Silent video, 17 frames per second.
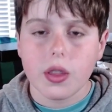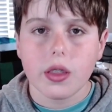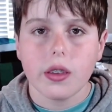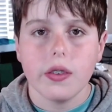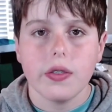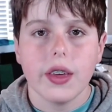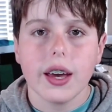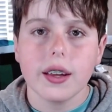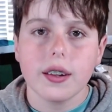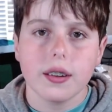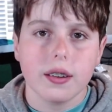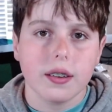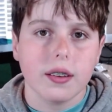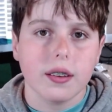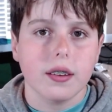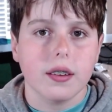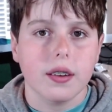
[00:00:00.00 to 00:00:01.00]
that
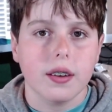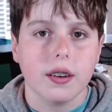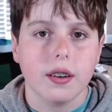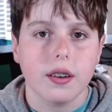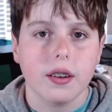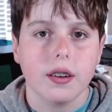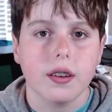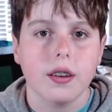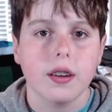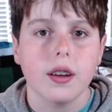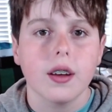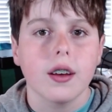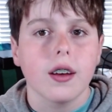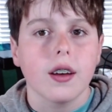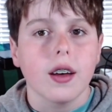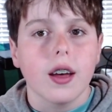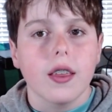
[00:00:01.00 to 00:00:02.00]

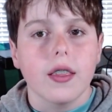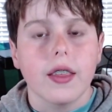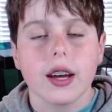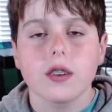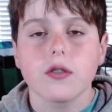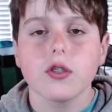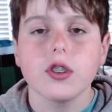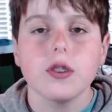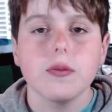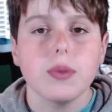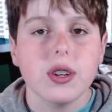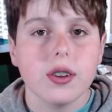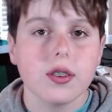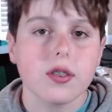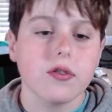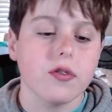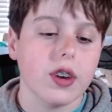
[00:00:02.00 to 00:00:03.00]
can really be a
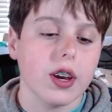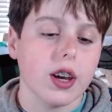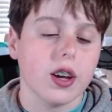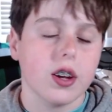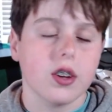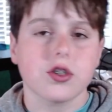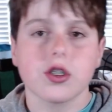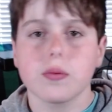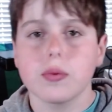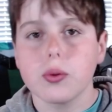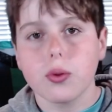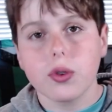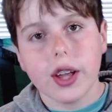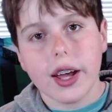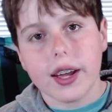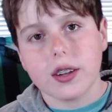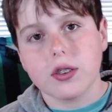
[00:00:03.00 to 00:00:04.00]
disadvantage. Some people
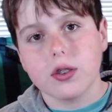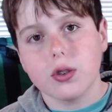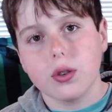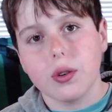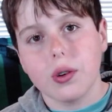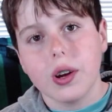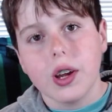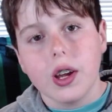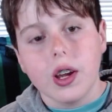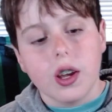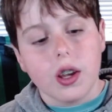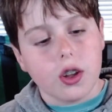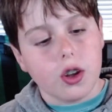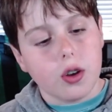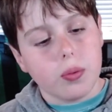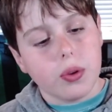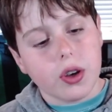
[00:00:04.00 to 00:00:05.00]
like to
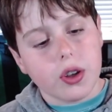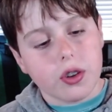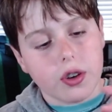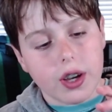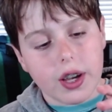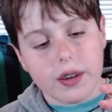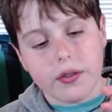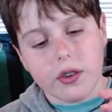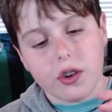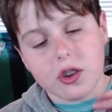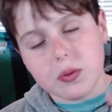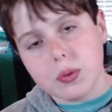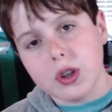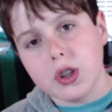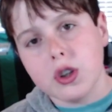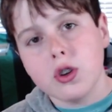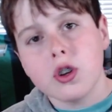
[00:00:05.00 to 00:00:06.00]
plug in their headphones,
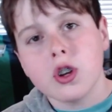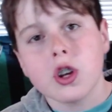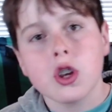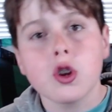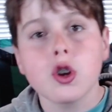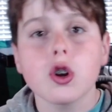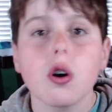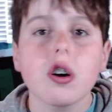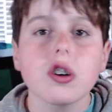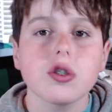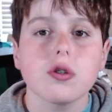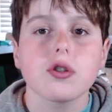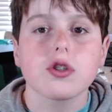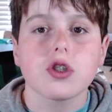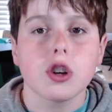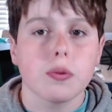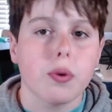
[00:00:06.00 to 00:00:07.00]
but you can always
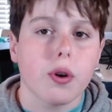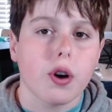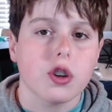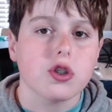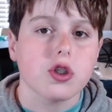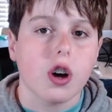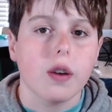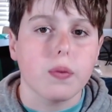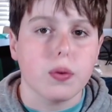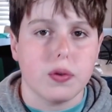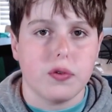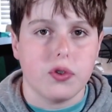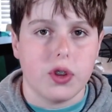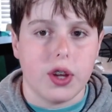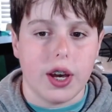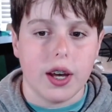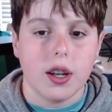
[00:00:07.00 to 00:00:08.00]
use third-party software for
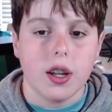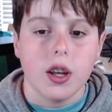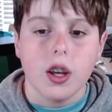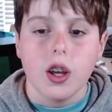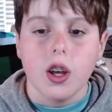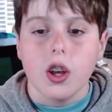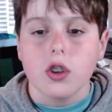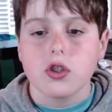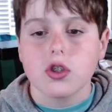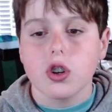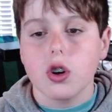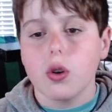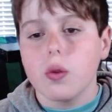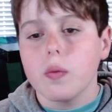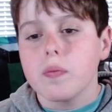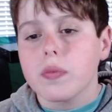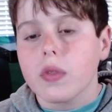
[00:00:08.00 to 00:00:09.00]
that.
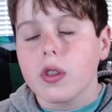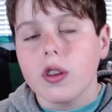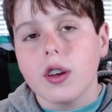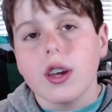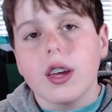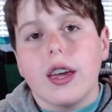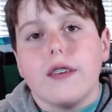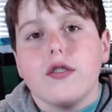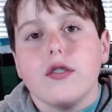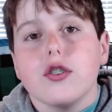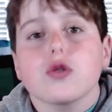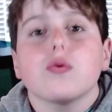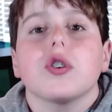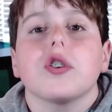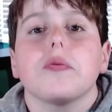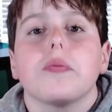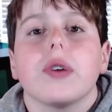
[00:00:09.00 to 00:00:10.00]
So If you just
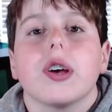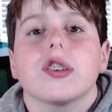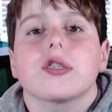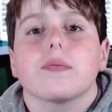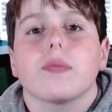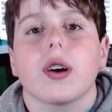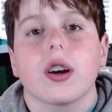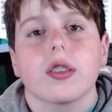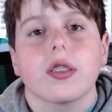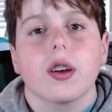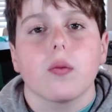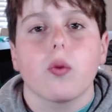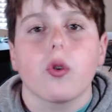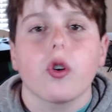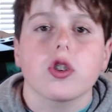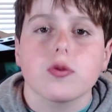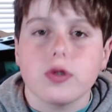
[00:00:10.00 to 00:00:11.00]
want a basic mic that
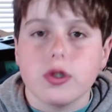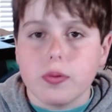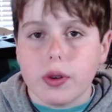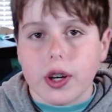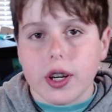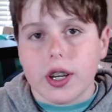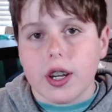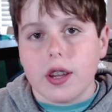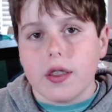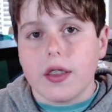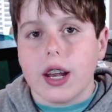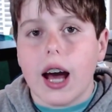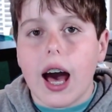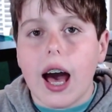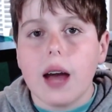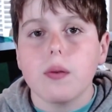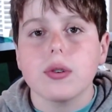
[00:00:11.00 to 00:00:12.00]
works when you plug it in, then
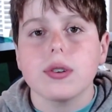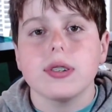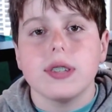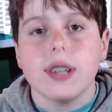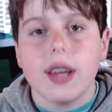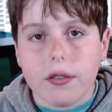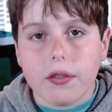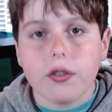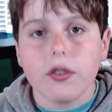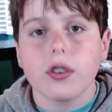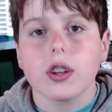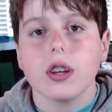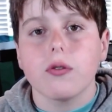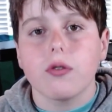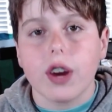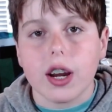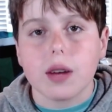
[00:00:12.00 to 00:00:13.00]
I would
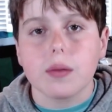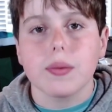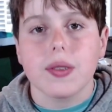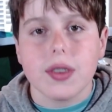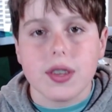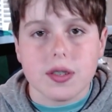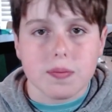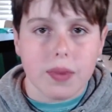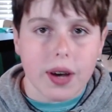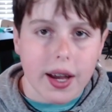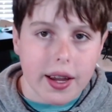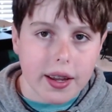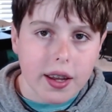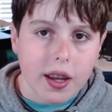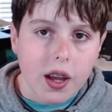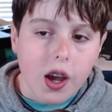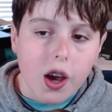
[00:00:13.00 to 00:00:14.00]
definitely recommend this
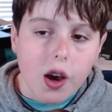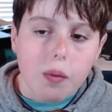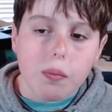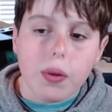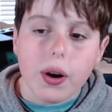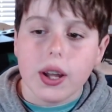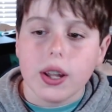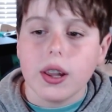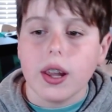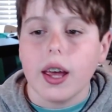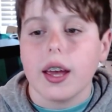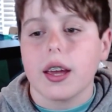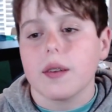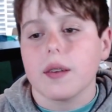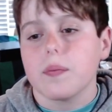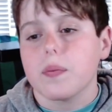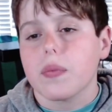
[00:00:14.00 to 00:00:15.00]
mic. But
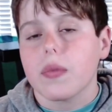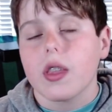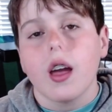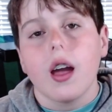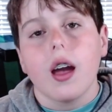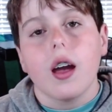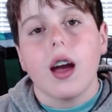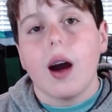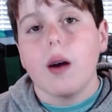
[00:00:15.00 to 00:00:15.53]
like, I